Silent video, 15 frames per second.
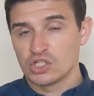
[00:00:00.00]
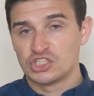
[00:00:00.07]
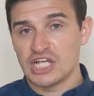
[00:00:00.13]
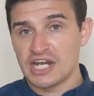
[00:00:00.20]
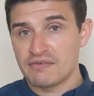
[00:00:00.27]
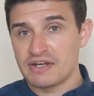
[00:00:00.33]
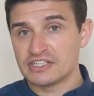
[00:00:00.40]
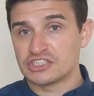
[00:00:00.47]

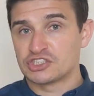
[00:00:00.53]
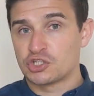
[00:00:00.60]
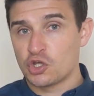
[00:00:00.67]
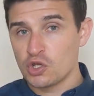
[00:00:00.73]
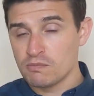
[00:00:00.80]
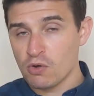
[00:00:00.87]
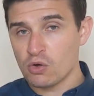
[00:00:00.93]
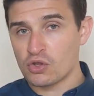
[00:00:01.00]
generates
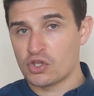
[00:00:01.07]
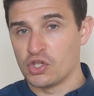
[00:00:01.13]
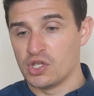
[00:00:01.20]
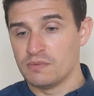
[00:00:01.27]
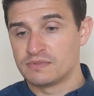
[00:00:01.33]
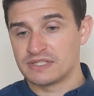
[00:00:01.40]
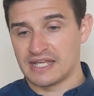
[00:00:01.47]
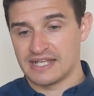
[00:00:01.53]
2 more
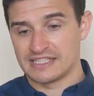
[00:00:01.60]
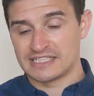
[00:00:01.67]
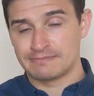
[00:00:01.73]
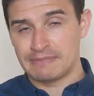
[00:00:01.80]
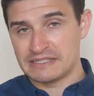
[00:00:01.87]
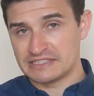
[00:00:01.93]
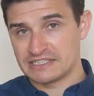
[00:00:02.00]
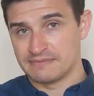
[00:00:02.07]
cubes and
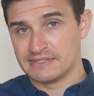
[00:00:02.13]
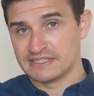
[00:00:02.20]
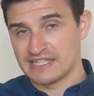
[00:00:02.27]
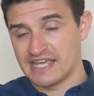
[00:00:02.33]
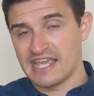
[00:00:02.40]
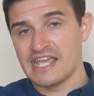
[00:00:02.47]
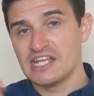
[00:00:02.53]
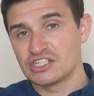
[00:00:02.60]
splits them
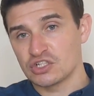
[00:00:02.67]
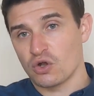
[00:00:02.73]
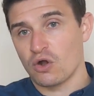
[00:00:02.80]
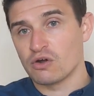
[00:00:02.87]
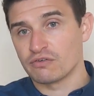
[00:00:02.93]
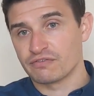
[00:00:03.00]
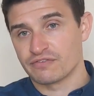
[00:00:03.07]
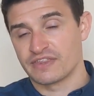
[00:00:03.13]
into each
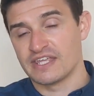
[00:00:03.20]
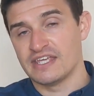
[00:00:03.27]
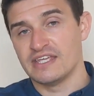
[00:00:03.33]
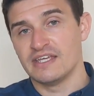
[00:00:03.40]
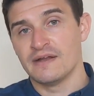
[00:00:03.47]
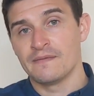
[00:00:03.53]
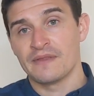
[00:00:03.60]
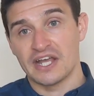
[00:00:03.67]
of
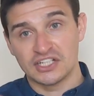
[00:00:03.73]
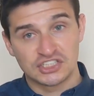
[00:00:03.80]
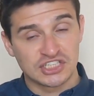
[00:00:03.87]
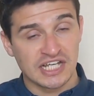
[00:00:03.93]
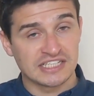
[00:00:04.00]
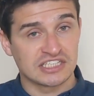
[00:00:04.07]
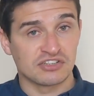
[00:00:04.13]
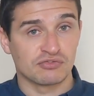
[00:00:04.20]
the
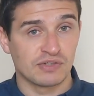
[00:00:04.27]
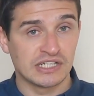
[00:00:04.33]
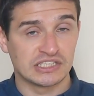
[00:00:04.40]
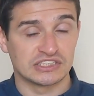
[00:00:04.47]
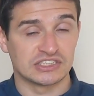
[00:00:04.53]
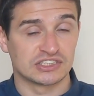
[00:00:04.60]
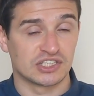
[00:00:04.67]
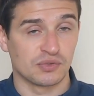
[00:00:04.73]
adjacent
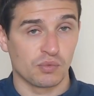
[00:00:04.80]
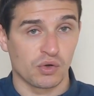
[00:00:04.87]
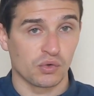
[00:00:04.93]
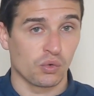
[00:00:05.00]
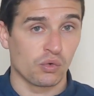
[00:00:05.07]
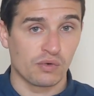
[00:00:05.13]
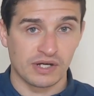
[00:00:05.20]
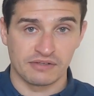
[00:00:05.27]
regions to the
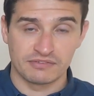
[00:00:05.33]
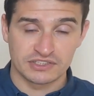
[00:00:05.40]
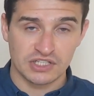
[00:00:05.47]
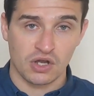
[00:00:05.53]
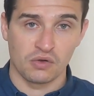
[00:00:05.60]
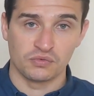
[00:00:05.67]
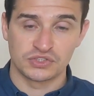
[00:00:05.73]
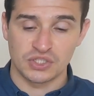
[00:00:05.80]
one already
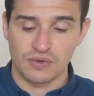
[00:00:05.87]
resolved.